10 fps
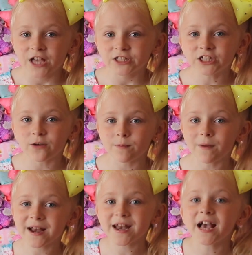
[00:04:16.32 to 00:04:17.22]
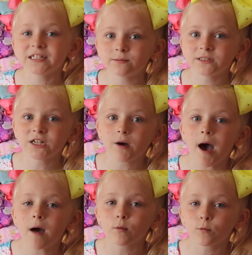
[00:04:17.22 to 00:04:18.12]
So in my next video,
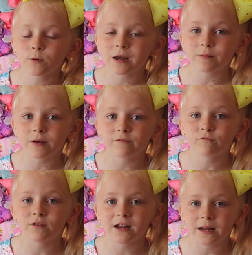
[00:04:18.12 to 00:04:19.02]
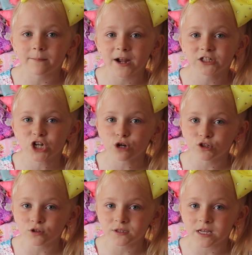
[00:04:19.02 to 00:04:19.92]
I will reveal really my
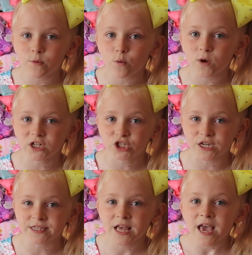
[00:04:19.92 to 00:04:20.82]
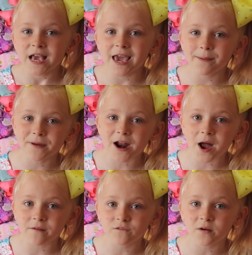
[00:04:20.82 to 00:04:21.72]
JoJo Siwa wish list. Keep an
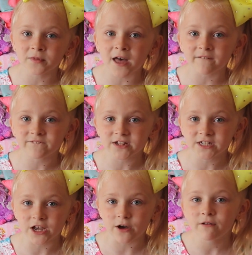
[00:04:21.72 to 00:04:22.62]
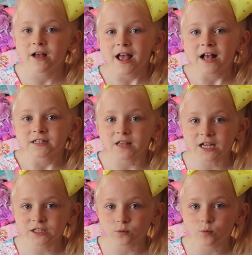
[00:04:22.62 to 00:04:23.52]
eye out for that video.
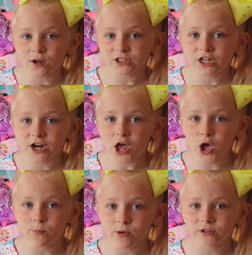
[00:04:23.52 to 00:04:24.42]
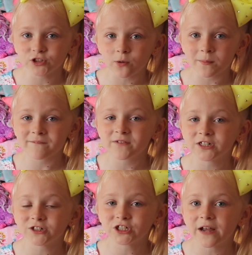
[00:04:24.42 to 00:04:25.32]
Thanks for watching. Hope you enjoyed my
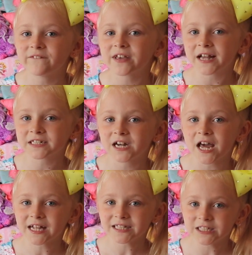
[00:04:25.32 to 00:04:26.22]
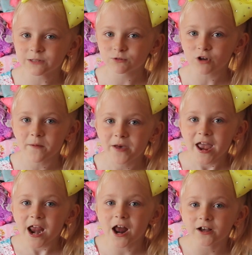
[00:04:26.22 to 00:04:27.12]
video. Don't forget to like and subscribe.
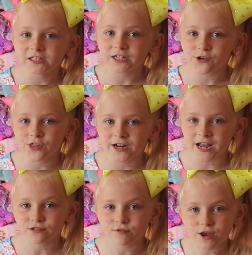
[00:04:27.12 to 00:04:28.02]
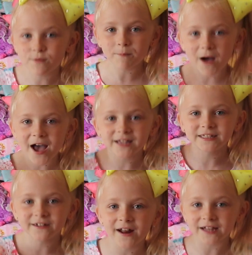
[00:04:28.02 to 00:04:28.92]
And I'll see you in the next video. Bye.
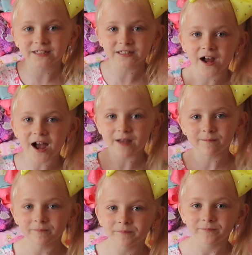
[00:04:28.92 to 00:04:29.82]
See you next time.